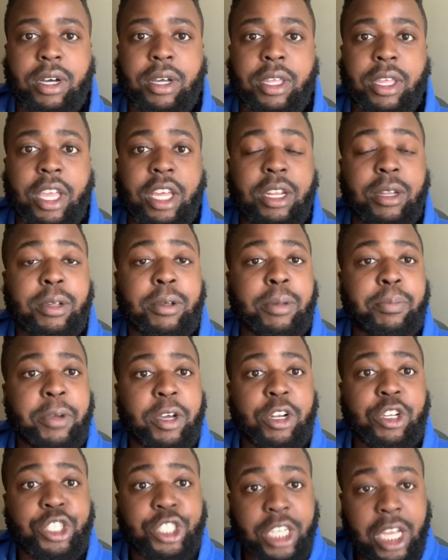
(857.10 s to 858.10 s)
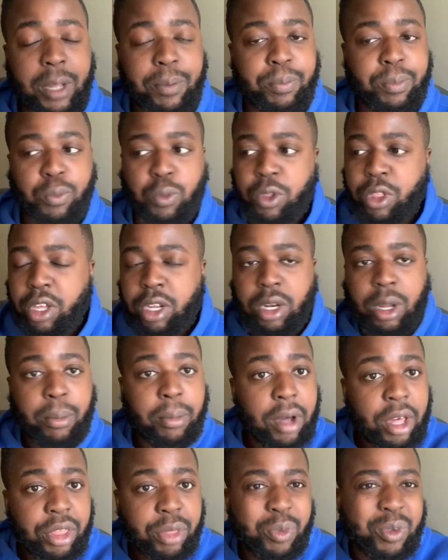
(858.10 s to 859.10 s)
get in better shape within a
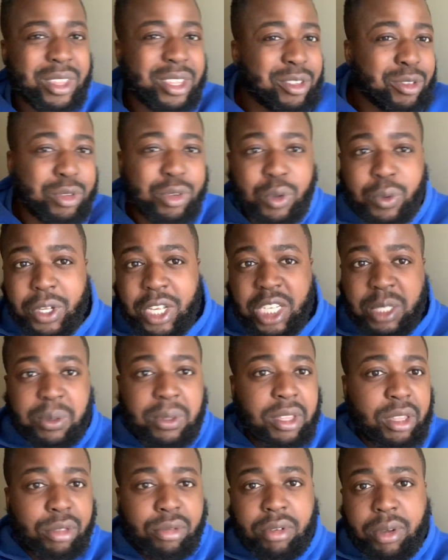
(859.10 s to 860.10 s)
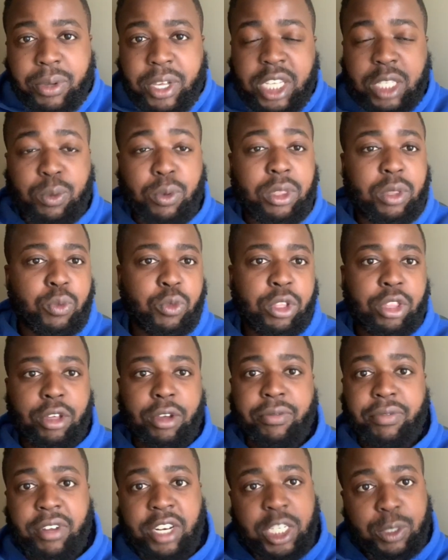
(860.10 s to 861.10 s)
month, within 2 weeks, within 3 weeks with your
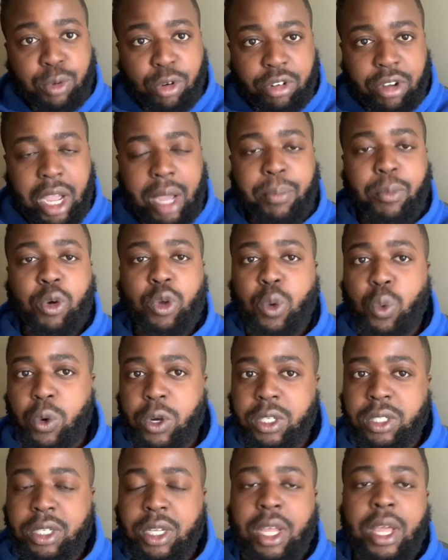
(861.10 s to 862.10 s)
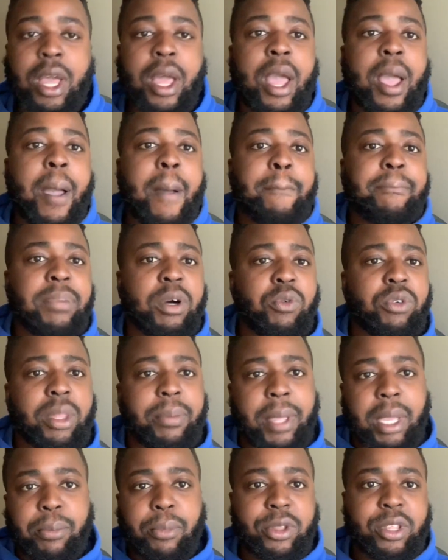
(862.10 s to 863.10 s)
fitness program, or you weren't. But with the
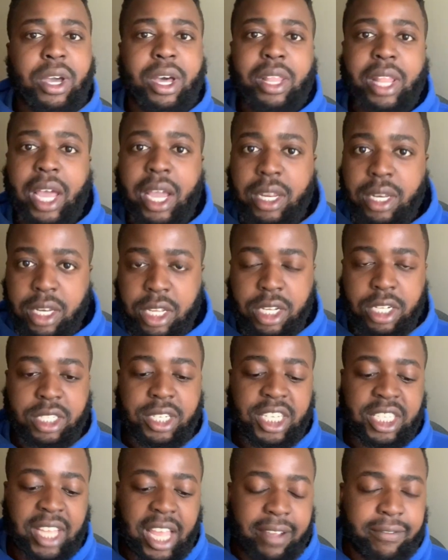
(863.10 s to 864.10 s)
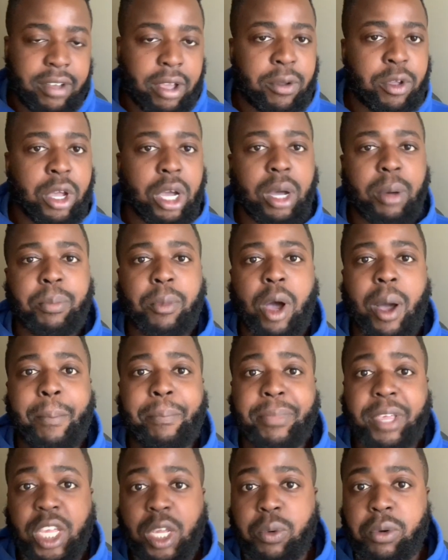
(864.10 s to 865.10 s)
Make Money Online niche, it's like very
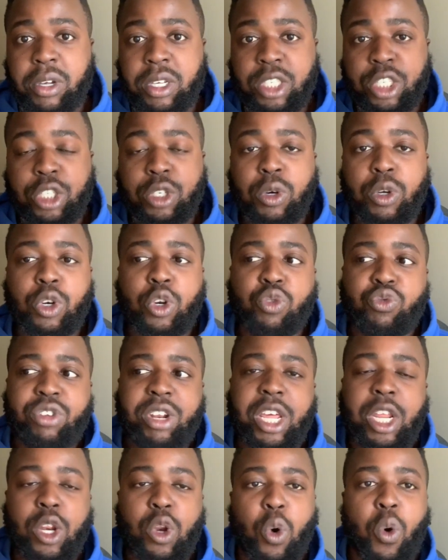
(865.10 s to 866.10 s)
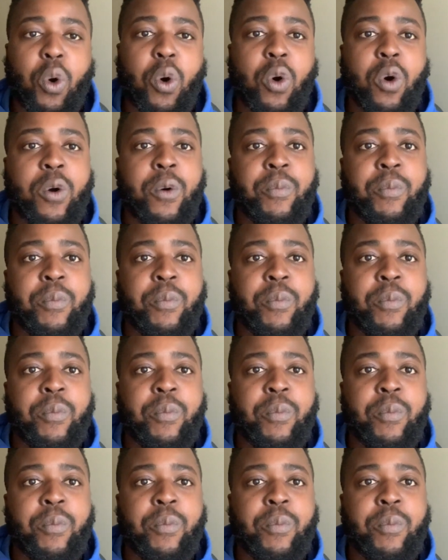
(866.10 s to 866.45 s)
ambiguous. You don't really know